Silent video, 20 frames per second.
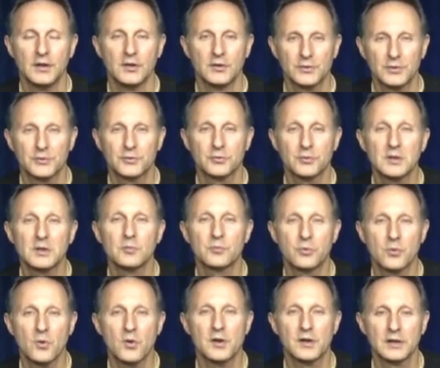So it's really
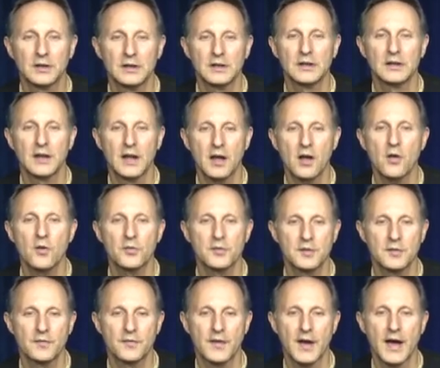important to eat
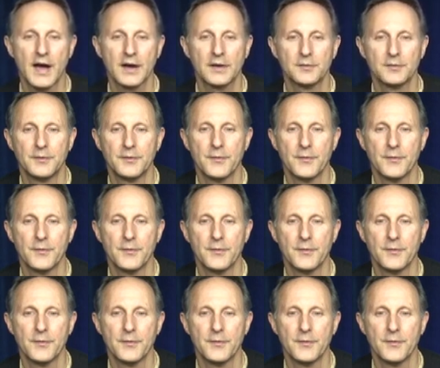healthy fat.